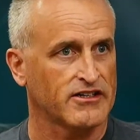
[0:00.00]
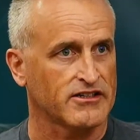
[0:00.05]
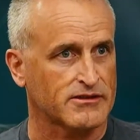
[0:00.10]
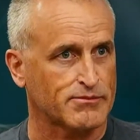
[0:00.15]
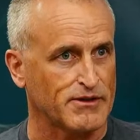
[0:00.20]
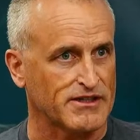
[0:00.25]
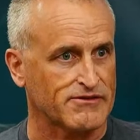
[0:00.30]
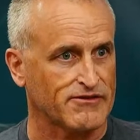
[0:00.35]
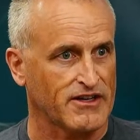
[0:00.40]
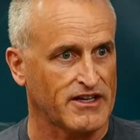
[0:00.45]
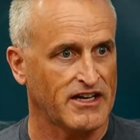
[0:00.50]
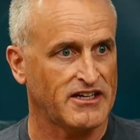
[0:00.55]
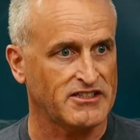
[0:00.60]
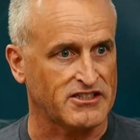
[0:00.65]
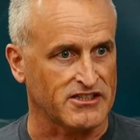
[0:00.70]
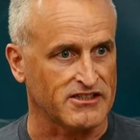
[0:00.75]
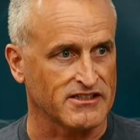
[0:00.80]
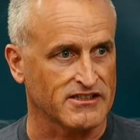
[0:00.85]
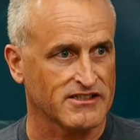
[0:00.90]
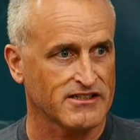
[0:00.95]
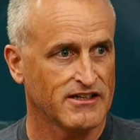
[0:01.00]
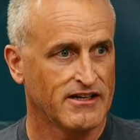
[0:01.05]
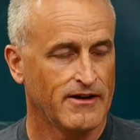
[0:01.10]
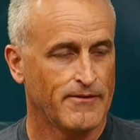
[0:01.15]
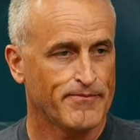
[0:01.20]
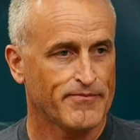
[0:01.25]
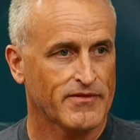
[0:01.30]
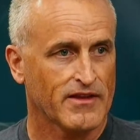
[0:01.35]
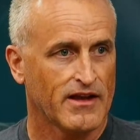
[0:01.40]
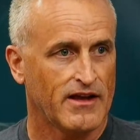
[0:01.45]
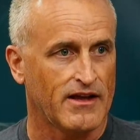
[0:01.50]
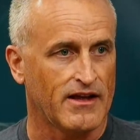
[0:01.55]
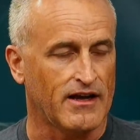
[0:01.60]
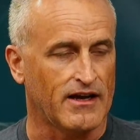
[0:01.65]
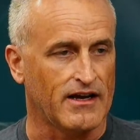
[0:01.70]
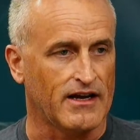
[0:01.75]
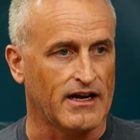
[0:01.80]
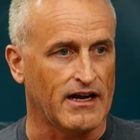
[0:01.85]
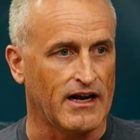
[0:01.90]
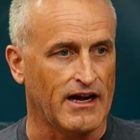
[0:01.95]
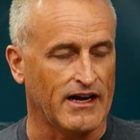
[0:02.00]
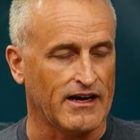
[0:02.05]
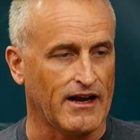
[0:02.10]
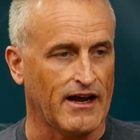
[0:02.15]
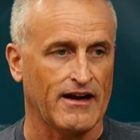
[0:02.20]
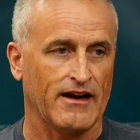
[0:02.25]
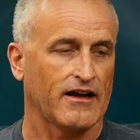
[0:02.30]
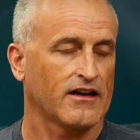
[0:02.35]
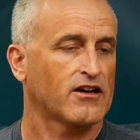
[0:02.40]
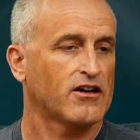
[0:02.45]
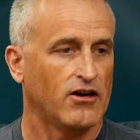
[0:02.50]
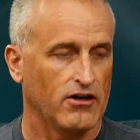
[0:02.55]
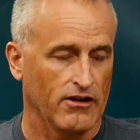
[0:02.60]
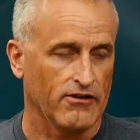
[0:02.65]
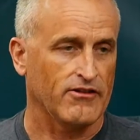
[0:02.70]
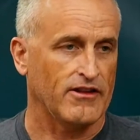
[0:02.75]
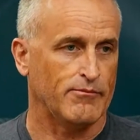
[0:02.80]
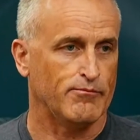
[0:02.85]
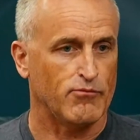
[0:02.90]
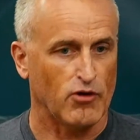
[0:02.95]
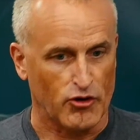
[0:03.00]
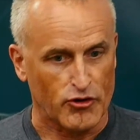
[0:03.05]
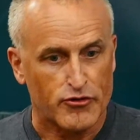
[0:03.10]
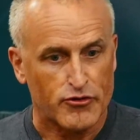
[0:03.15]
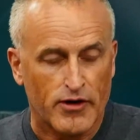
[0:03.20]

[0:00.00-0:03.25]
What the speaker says: specifications, and I color them blue.